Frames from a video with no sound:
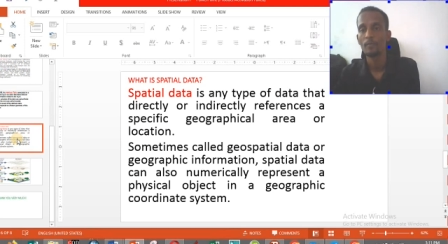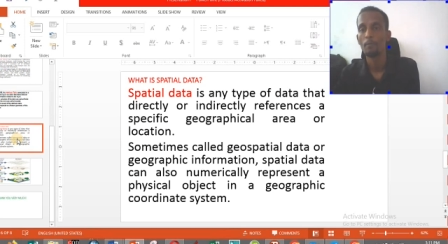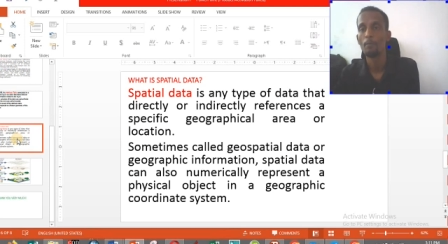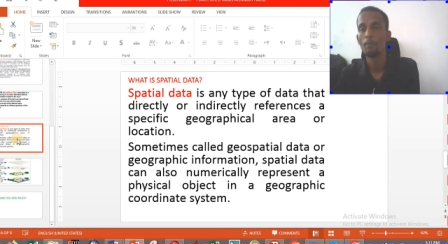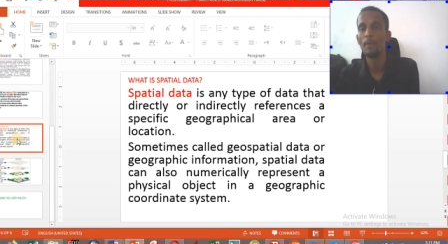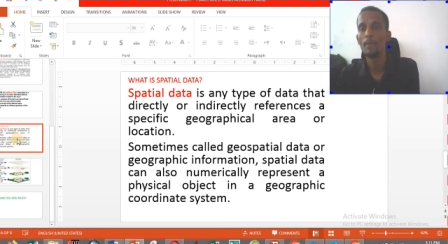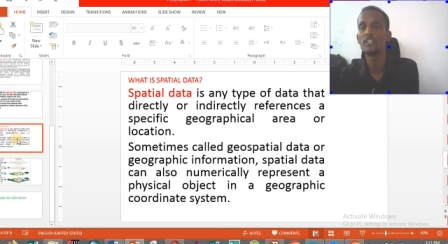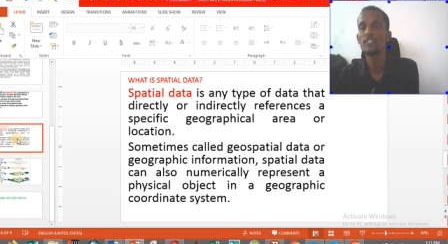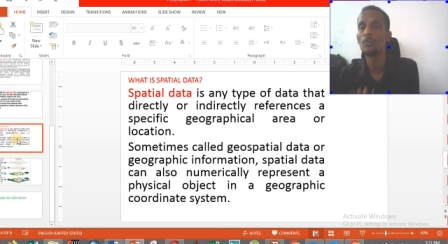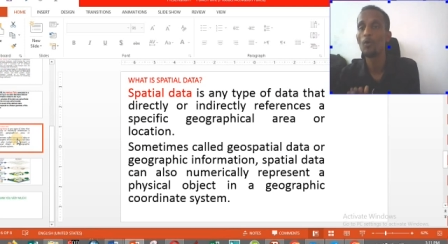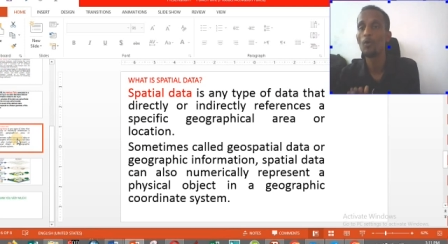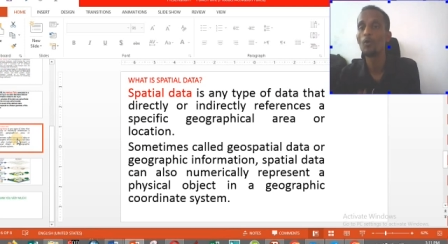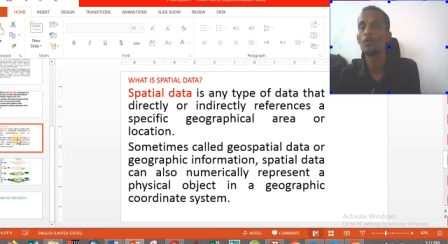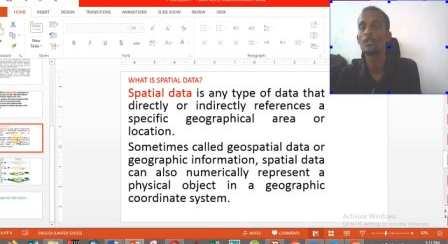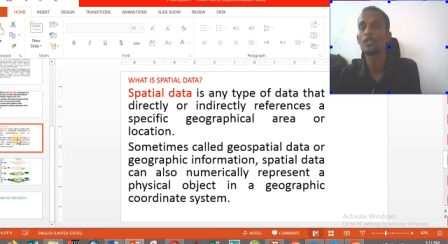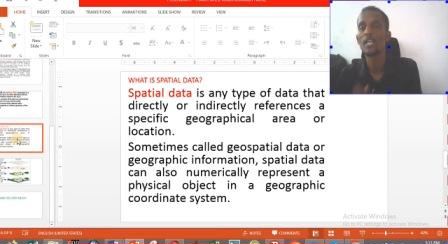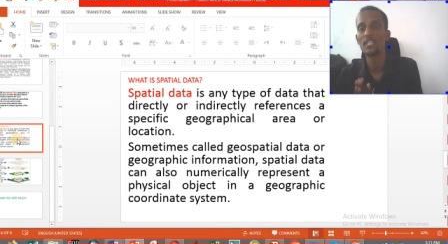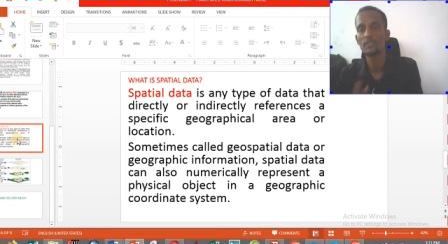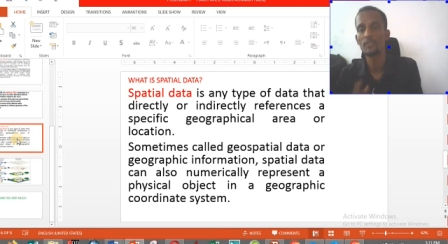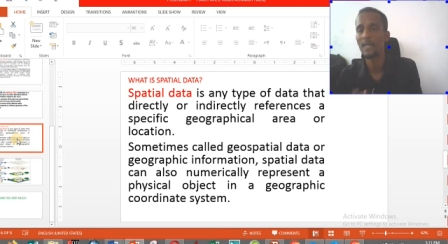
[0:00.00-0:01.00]
based on
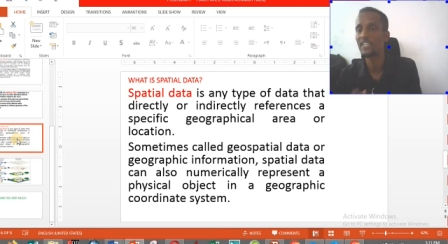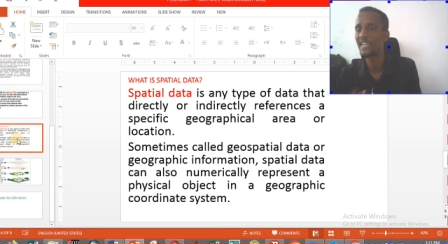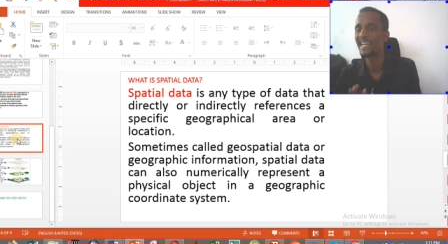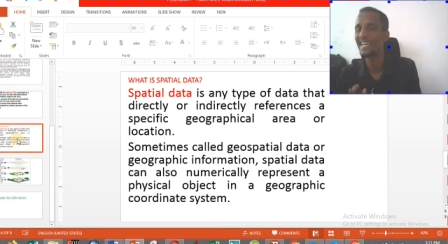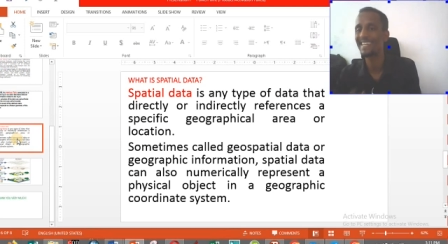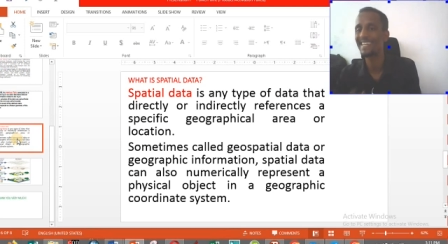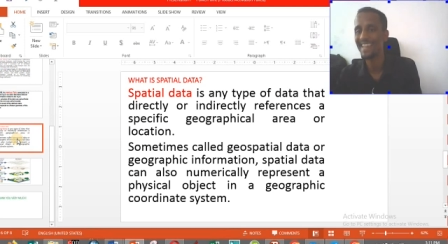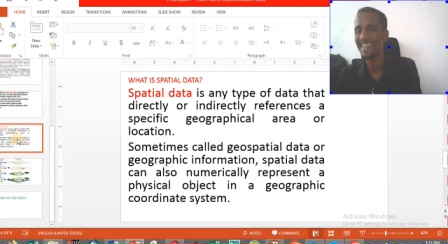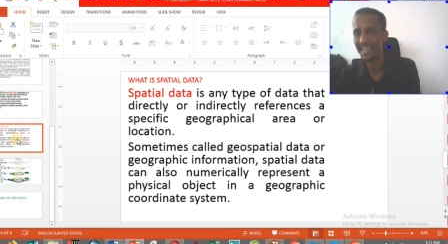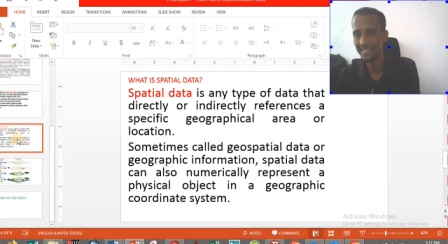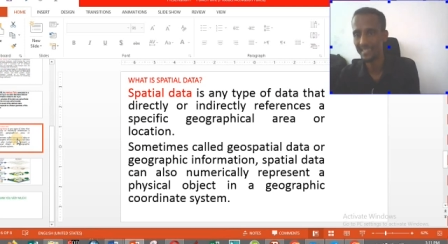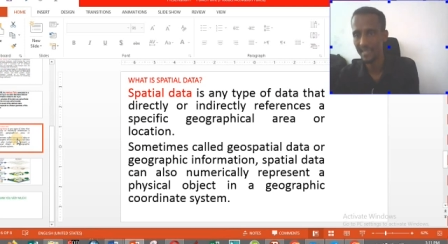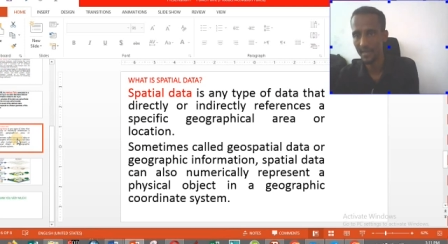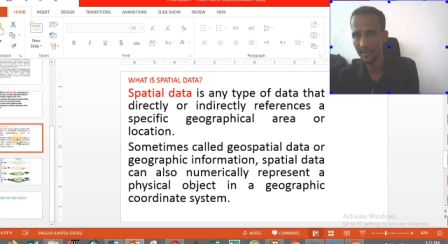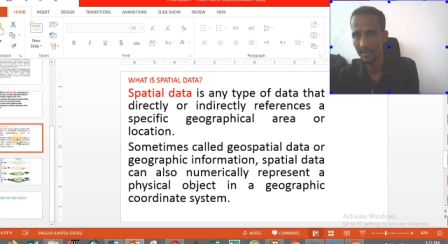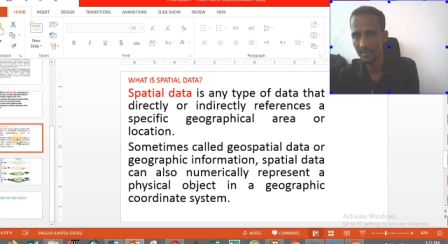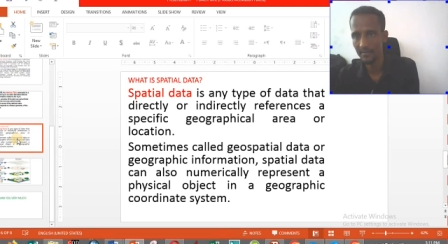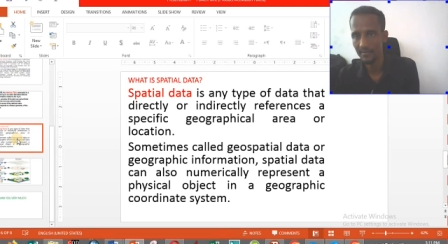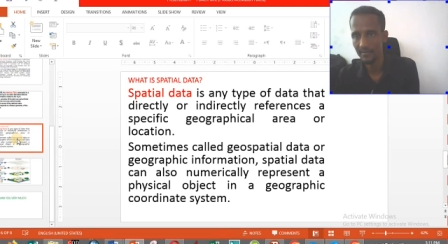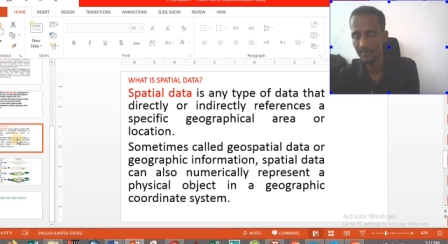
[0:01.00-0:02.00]
the spatial data.